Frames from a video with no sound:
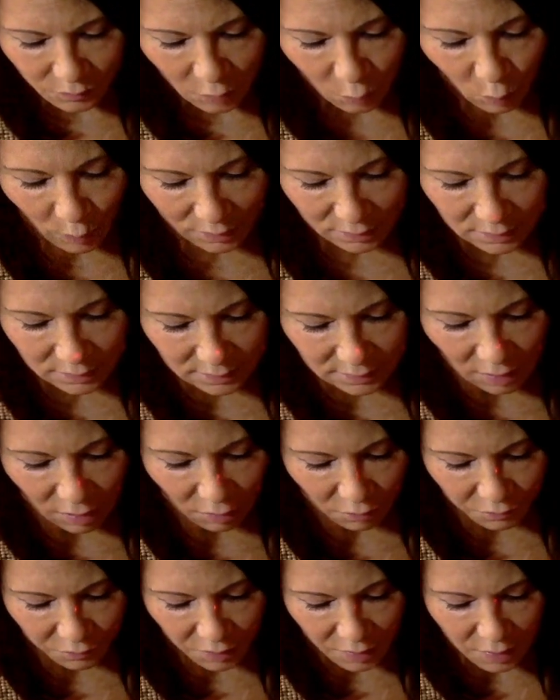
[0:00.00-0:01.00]
oneself.
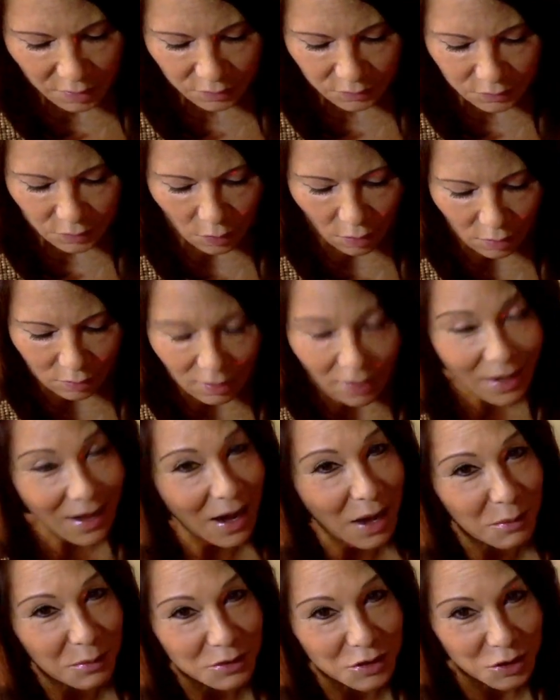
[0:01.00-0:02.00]
So a light
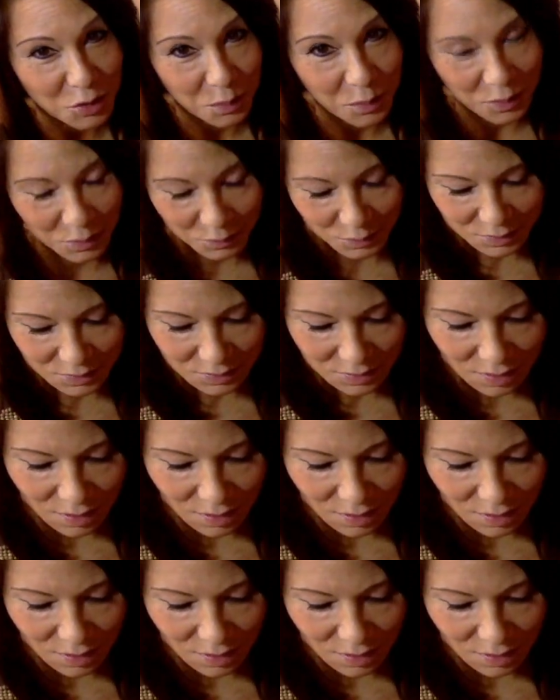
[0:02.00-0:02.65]
attribute.